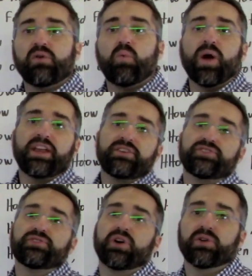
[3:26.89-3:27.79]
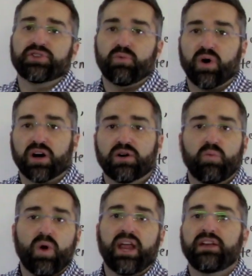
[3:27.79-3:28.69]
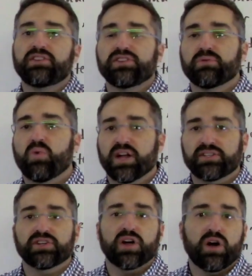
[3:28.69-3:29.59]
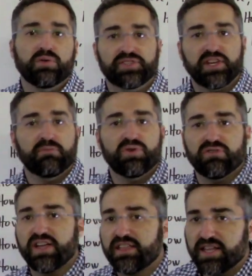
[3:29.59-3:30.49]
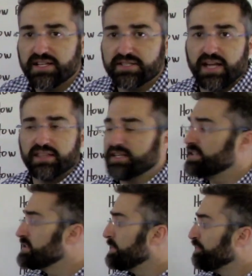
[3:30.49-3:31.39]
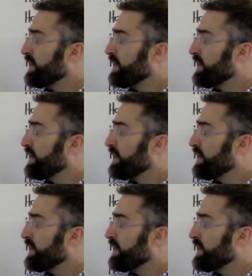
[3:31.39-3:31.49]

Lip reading: When do you go to work? When do you want to go see a movie? Things like this.